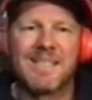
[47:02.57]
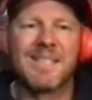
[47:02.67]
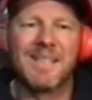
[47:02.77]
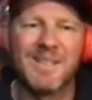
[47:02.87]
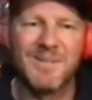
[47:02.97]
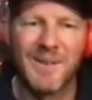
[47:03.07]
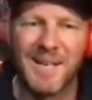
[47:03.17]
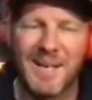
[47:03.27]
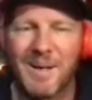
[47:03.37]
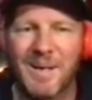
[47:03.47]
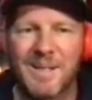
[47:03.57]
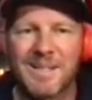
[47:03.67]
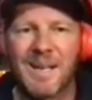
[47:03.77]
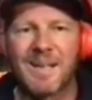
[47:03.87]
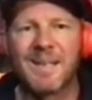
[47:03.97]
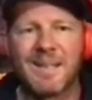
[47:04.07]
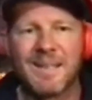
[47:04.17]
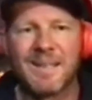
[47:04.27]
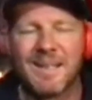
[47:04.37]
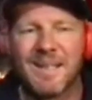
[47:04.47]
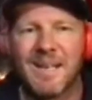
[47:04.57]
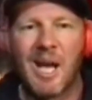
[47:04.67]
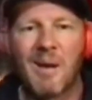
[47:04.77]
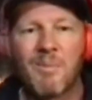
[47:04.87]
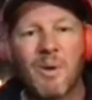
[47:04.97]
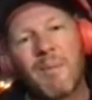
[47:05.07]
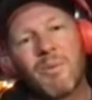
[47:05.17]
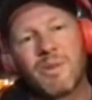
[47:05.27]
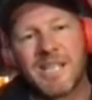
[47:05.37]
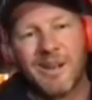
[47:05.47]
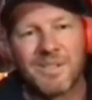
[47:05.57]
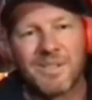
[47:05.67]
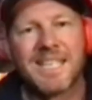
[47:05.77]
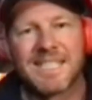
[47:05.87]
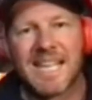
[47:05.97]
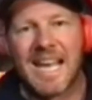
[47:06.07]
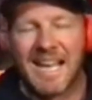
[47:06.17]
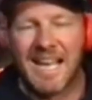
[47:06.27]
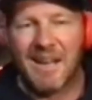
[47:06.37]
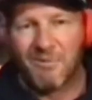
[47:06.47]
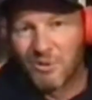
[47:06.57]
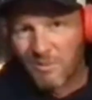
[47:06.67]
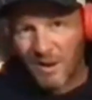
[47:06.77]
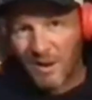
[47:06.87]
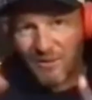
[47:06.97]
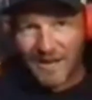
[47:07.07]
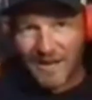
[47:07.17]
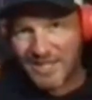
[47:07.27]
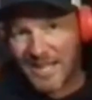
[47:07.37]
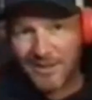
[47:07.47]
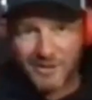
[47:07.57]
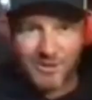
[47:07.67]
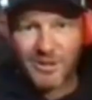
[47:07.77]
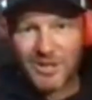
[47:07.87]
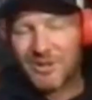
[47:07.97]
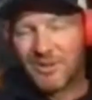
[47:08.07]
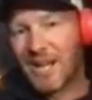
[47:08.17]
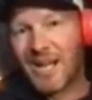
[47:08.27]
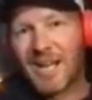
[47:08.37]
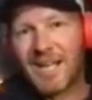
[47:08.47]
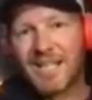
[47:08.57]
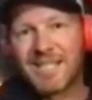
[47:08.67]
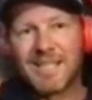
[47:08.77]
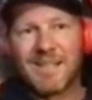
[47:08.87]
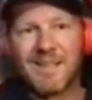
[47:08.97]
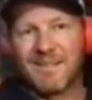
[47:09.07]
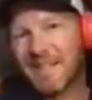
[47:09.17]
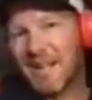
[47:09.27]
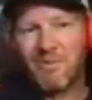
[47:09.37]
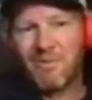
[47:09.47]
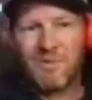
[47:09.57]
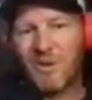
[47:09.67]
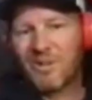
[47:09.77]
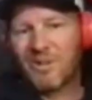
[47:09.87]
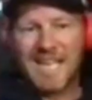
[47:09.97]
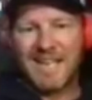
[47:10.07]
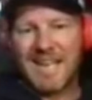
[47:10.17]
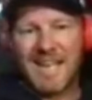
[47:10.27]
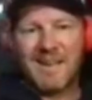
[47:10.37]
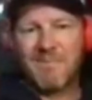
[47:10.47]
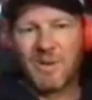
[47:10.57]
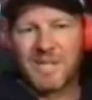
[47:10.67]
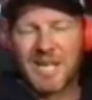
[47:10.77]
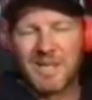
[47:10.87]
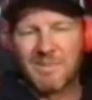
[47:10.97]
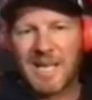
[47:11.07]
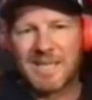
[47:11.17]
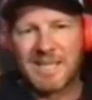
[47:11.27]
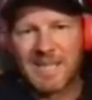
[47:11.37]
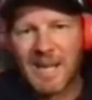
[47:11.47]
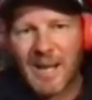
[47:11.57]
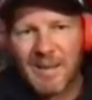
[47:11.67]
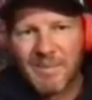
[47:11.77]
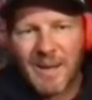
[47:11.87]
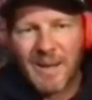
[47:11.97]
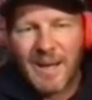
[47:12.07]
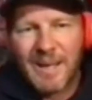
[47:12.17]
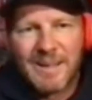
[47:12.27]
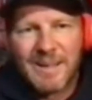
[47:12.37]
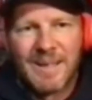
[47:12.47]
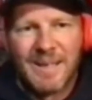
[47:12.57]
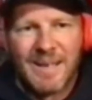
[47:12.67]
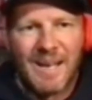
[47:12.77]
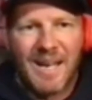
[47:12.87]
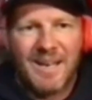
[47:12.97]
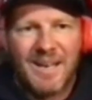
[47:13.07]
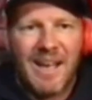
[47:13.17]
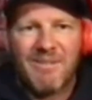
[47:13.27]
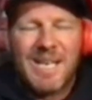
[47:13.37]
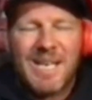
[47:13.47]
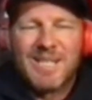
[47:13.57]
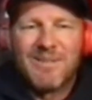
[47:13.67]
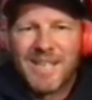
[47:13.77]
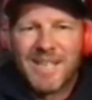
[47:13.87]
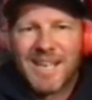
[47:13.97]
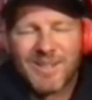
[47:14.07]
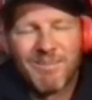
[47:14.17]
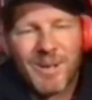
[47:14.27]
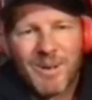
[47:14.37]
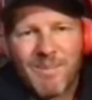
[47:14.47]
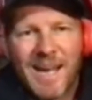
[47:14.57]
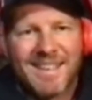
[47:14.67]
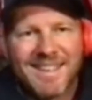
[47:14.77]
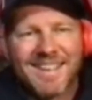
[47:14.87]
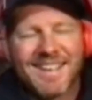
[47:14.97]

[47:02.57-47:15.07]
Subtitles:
It's funny because I'm always logged in as that. I have all my flying channels. I got you guys. They're all logged in, and I'm logged in as Blazing Sky. But I don't have a list of videos I'm going to make.